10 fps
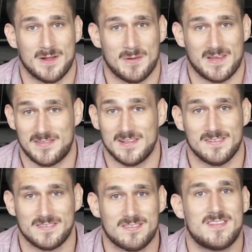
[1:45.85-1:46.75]
and I'm like
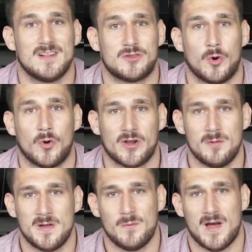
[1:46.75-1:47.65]
still dawning
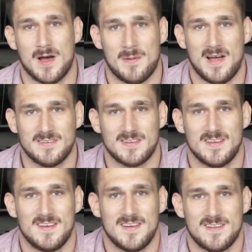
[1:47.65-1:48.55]
on me where I'm at.
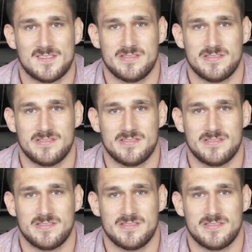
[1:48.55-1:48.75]
It's